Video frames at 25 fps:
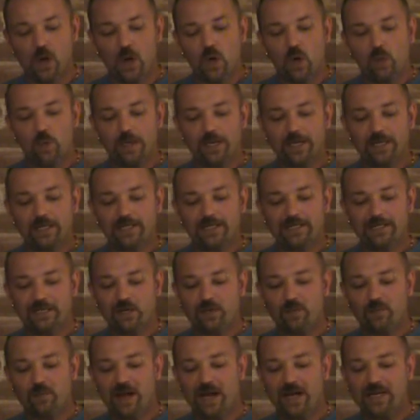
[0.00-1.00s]
We
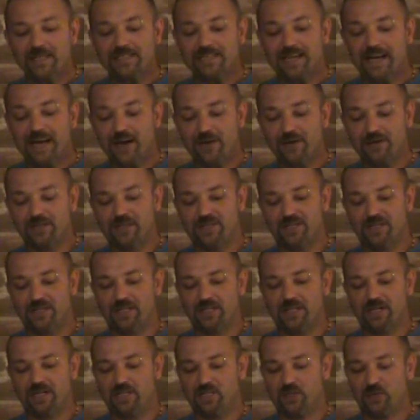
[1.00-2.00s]
continued back down into the
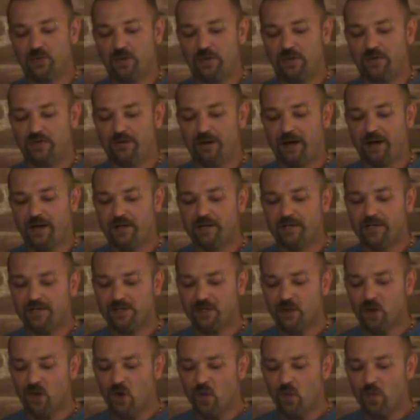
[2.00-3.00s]
lush green
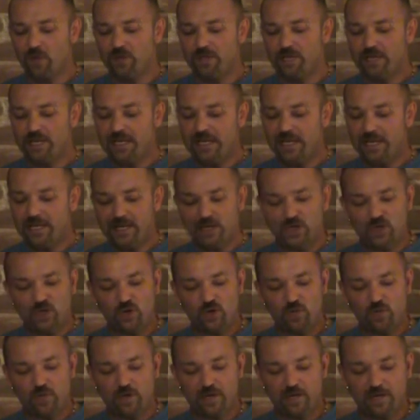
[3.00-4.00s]
valleys, where the heat and
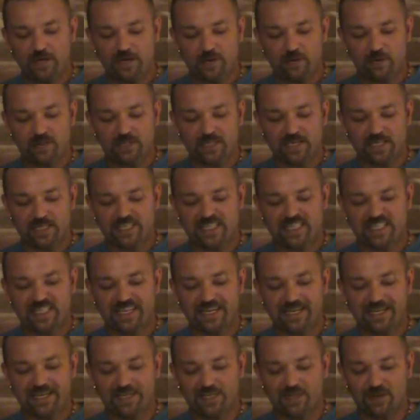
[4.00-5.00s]
humidity was as
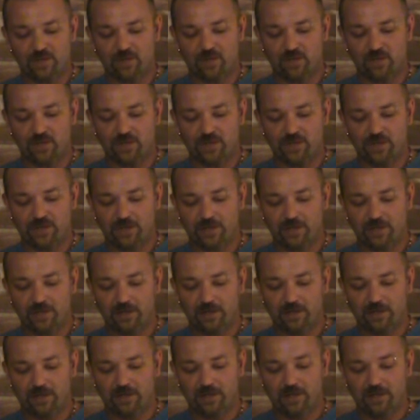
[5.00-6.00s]
thick as the bush.
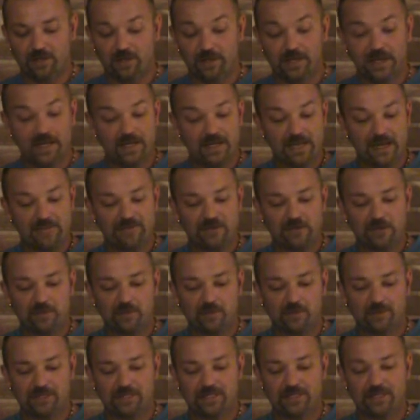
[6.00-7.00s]

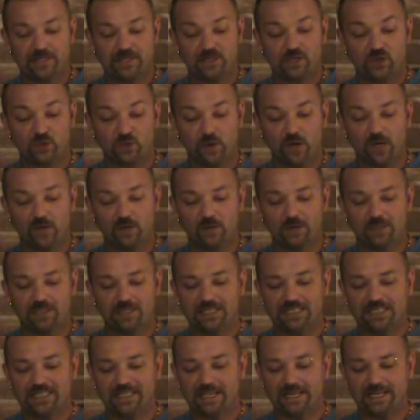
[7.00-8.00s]
Inevitably, the trail would
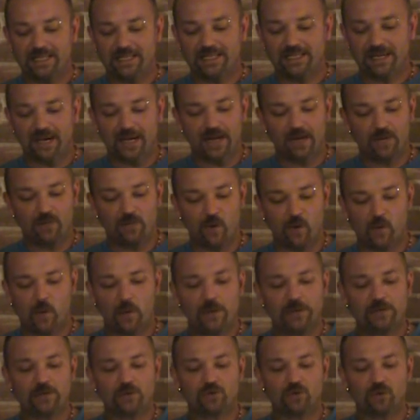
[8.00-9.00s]
lead lakeside, where we
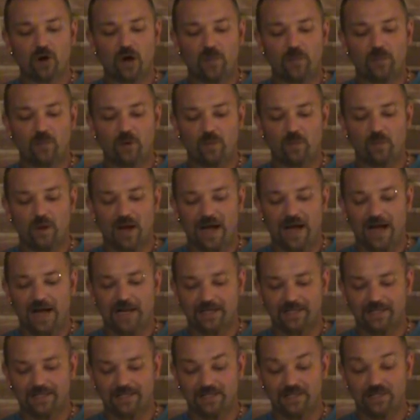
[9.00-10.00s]
would drop our
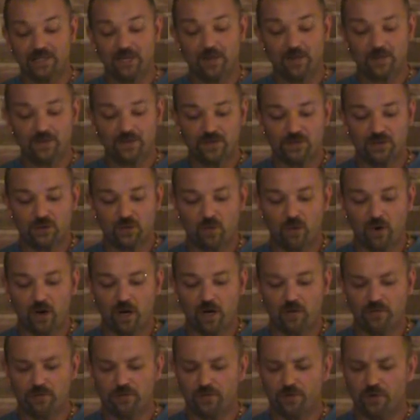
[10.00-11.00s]
packs and jump into the
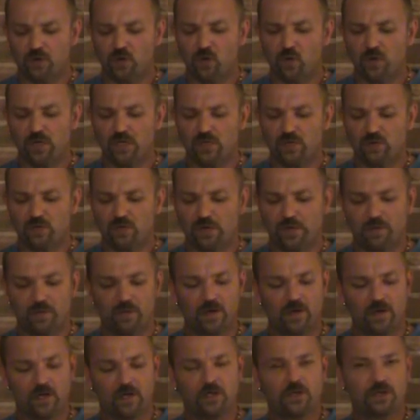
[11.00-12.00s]
water for a quick swim
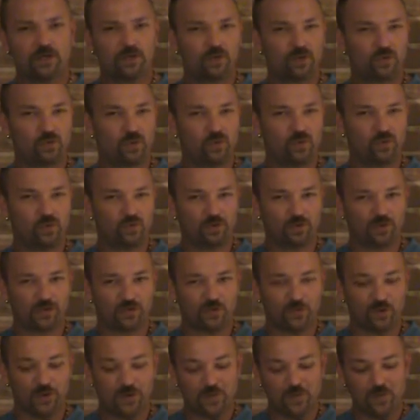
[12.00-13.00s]
to cool our
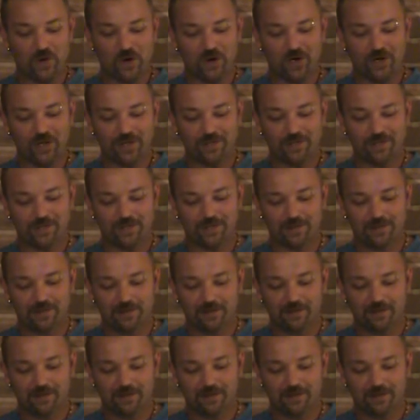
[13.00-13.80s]
sweaty bodies.